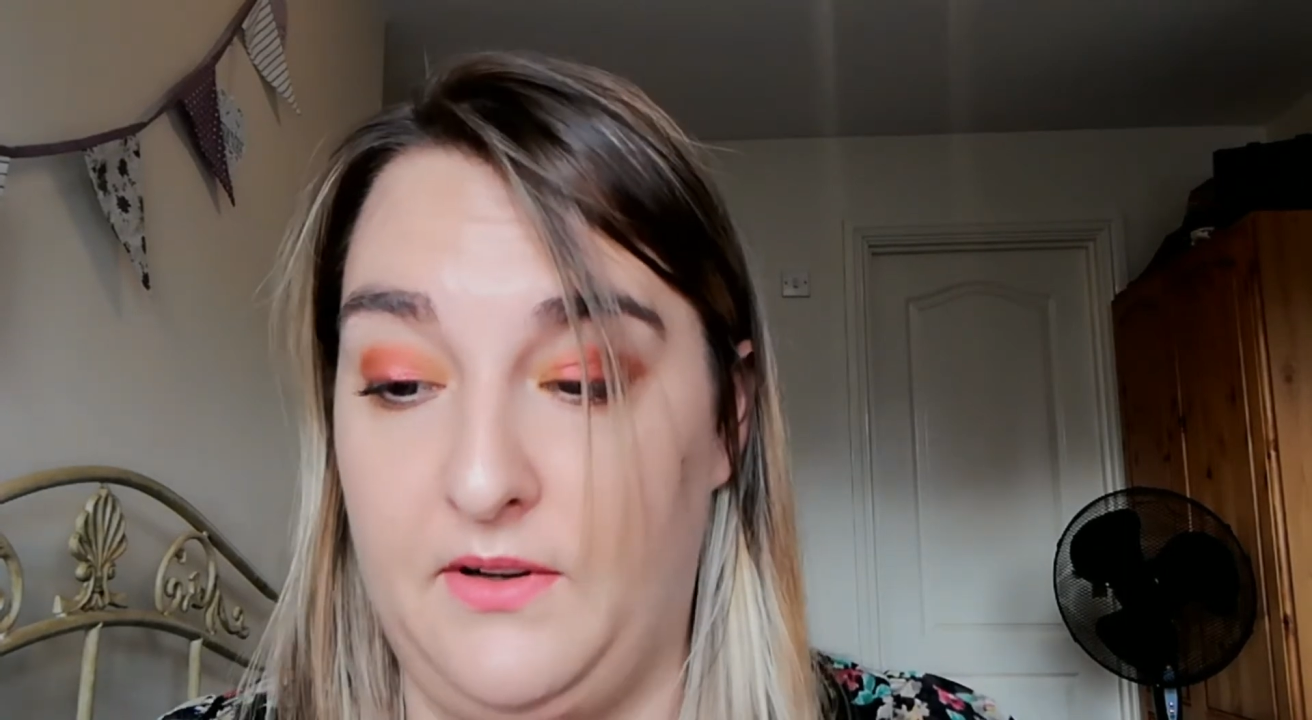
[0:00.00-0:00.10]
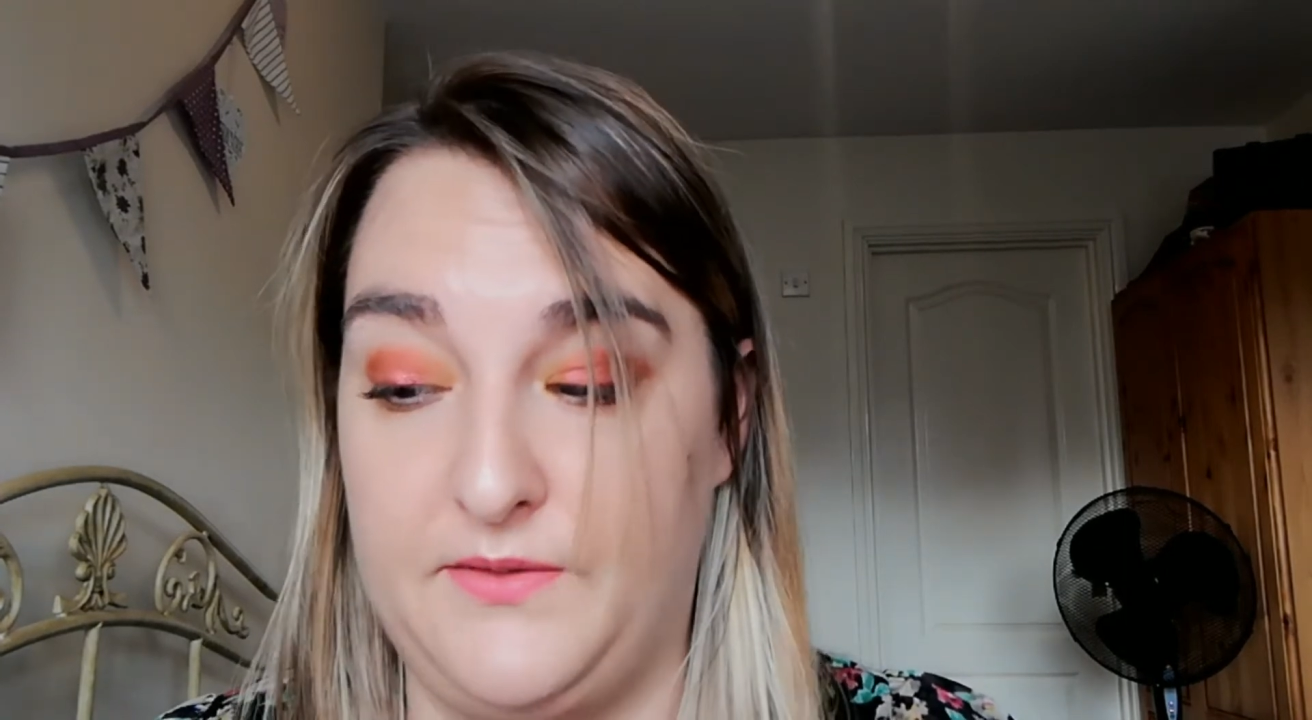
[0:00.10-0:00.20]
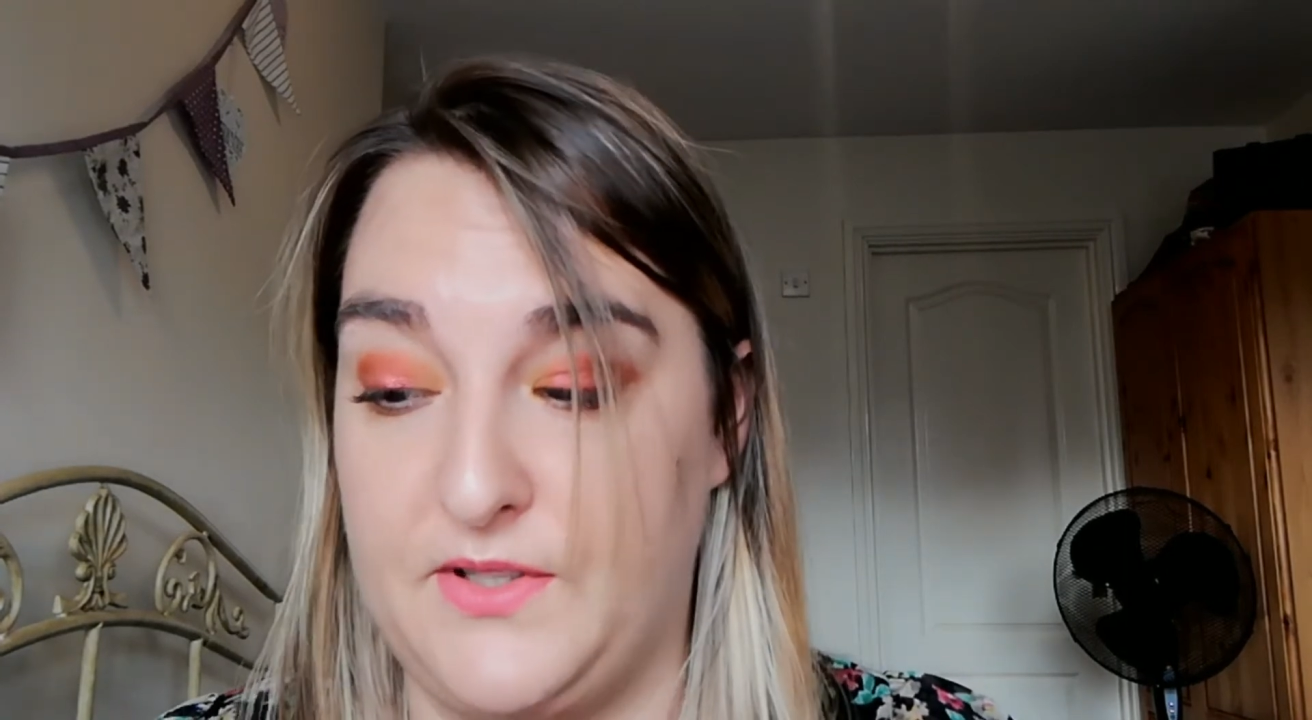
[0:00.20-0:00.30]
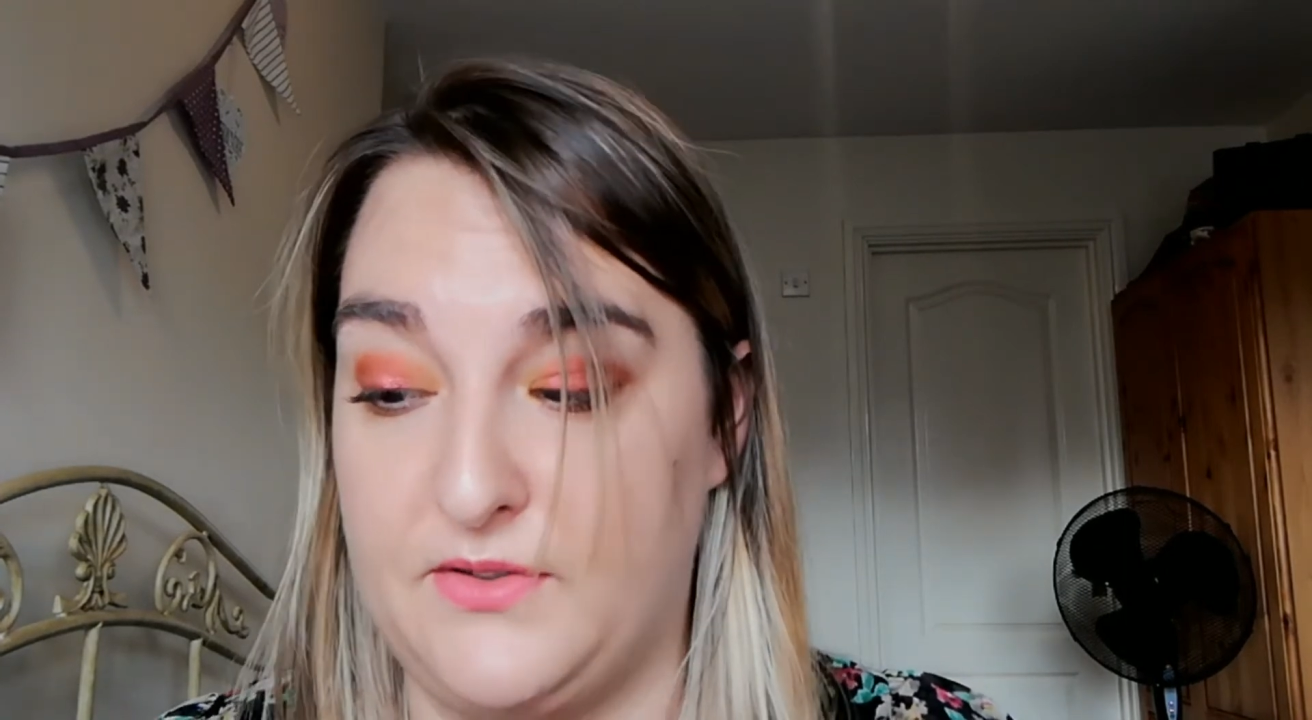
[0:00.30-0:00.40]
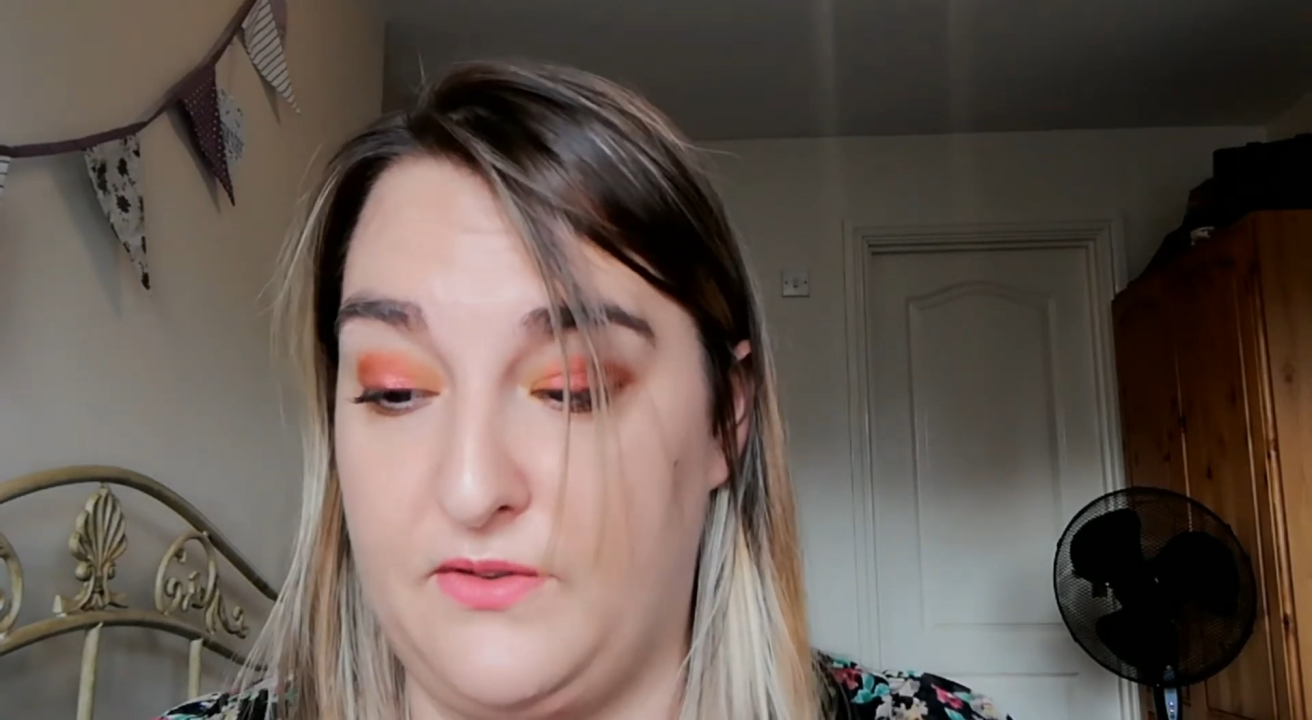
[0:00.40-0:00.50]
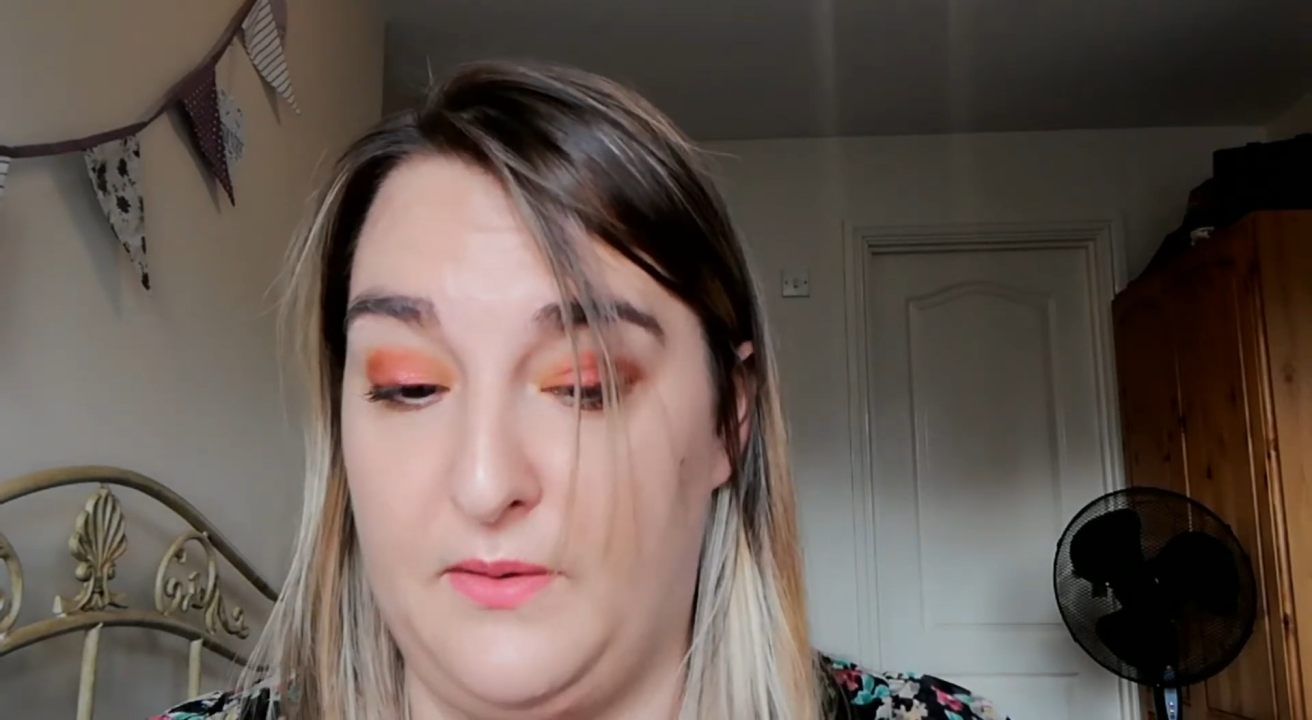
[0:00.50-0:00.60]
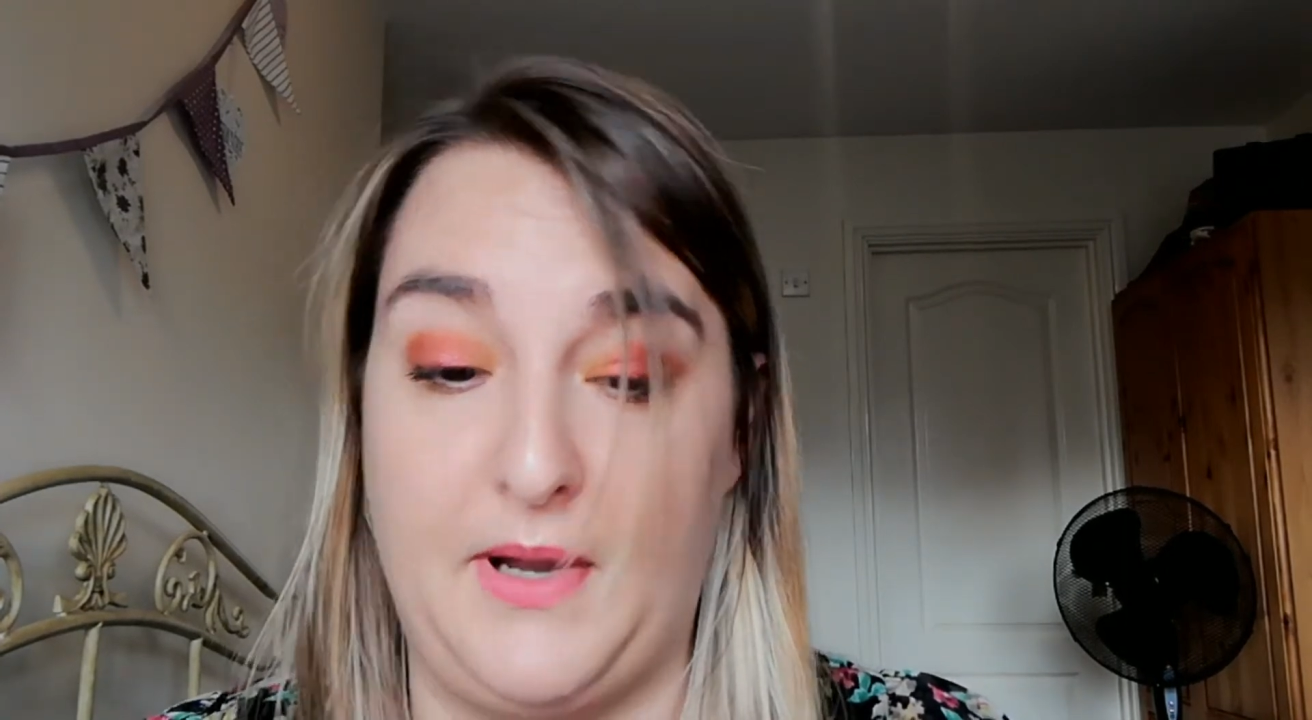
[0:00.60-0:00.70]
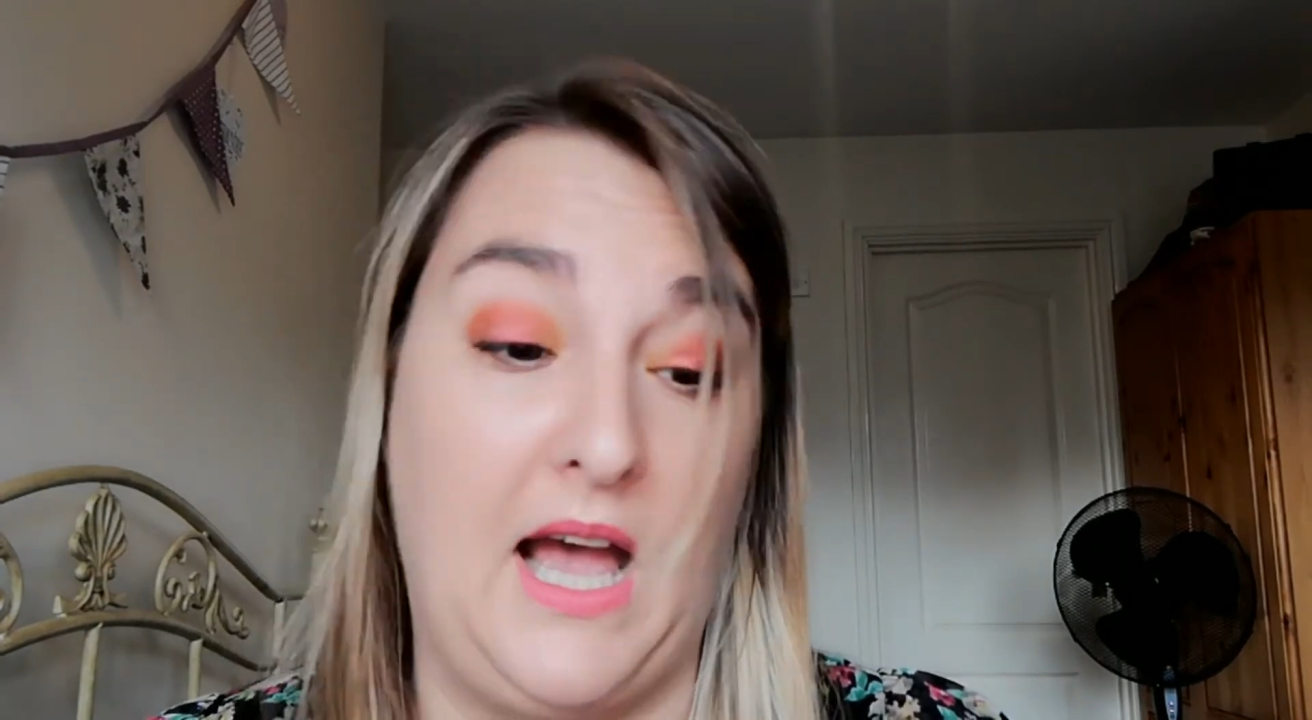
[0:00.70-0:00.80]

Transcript: loves a scrub.